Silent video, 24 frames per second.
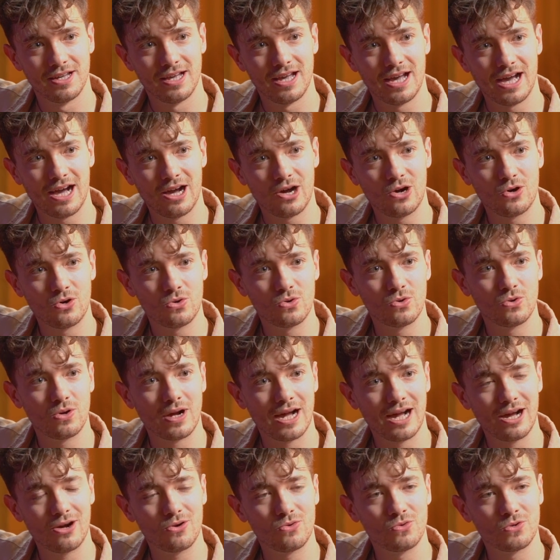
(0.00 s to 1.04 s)
How
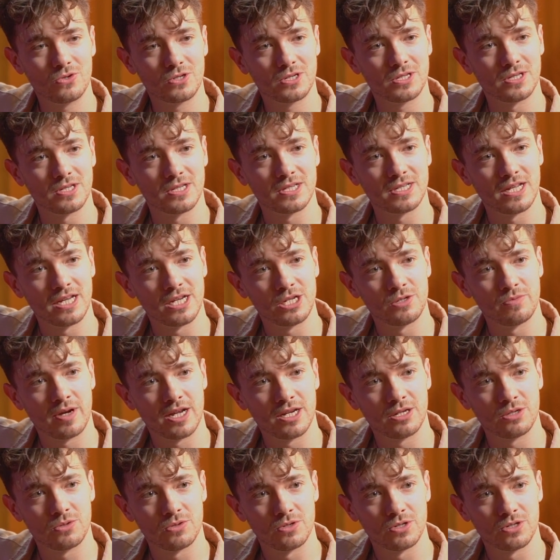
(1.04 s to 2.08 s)
was the stage
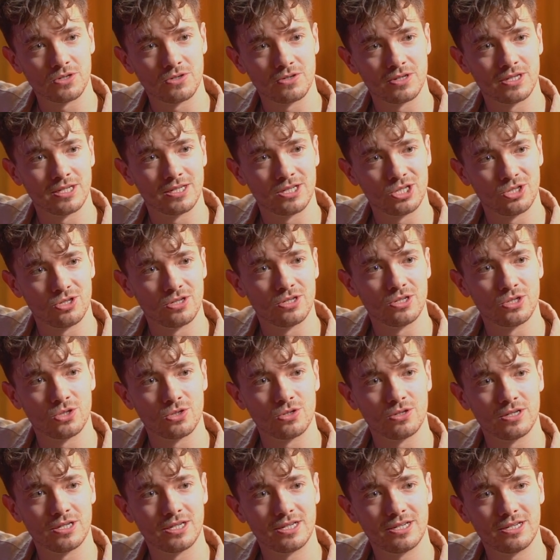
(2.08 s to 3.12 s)
management degree? Did you
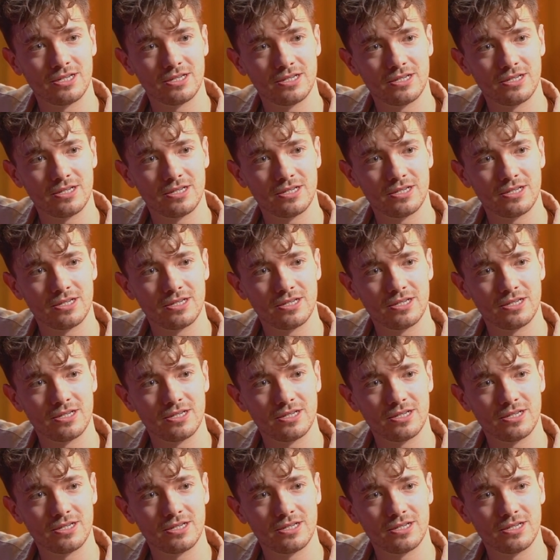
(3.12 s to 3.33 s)
enjoy it?